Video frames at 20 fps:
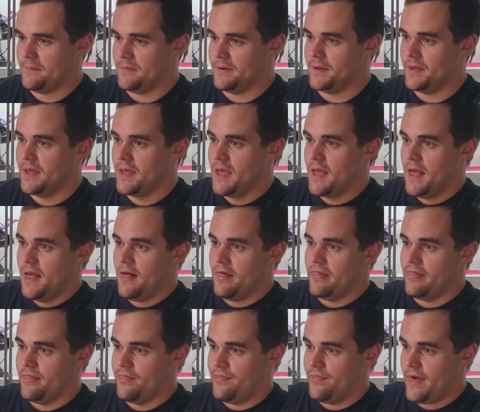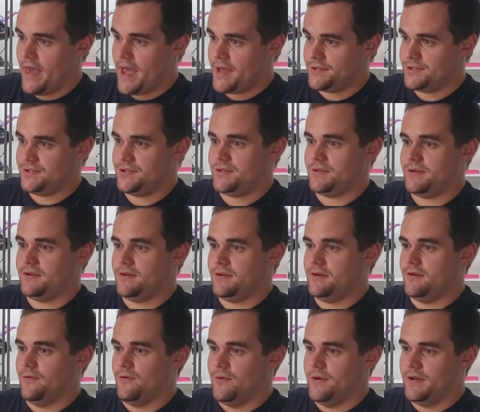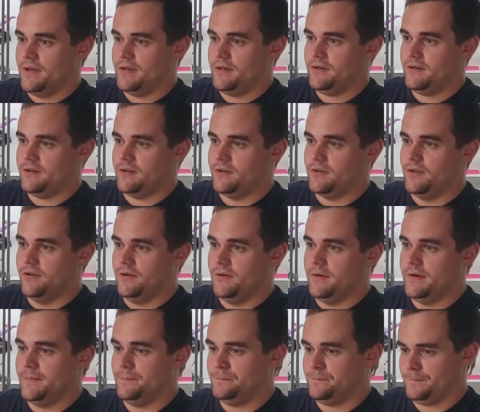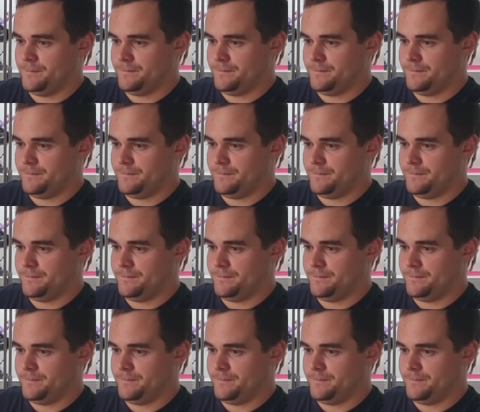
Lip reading: but that's going to do it